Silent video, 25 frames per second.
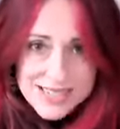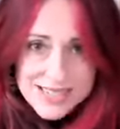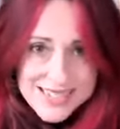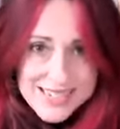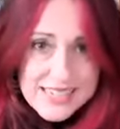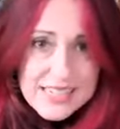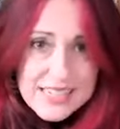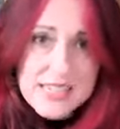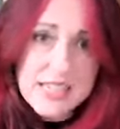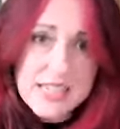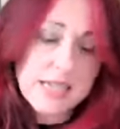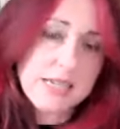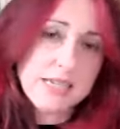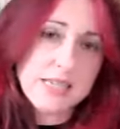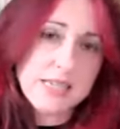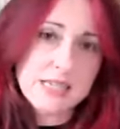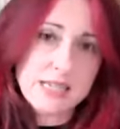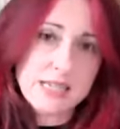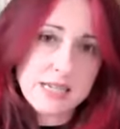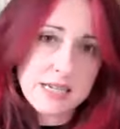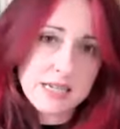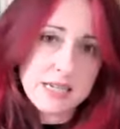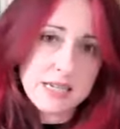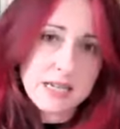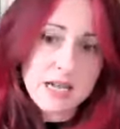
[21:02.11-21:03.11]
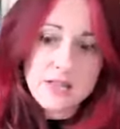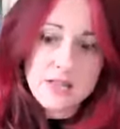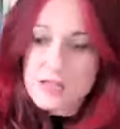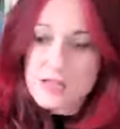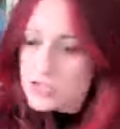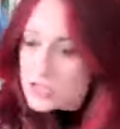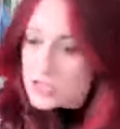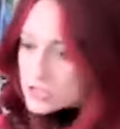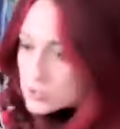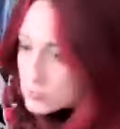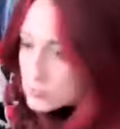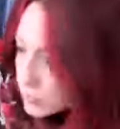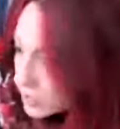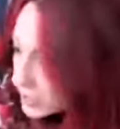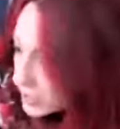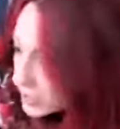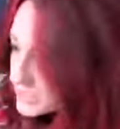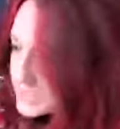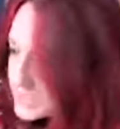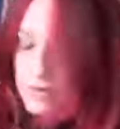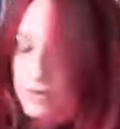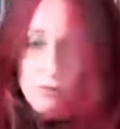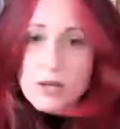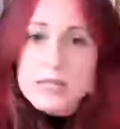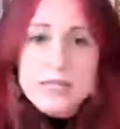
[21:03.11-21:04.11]
dictating, There's just writing
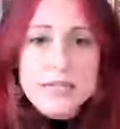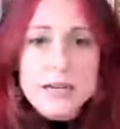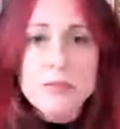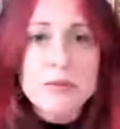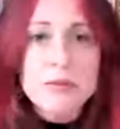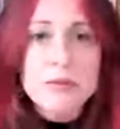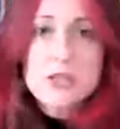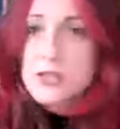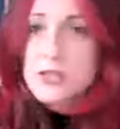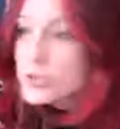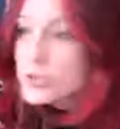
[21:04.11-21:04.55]
down, writing down,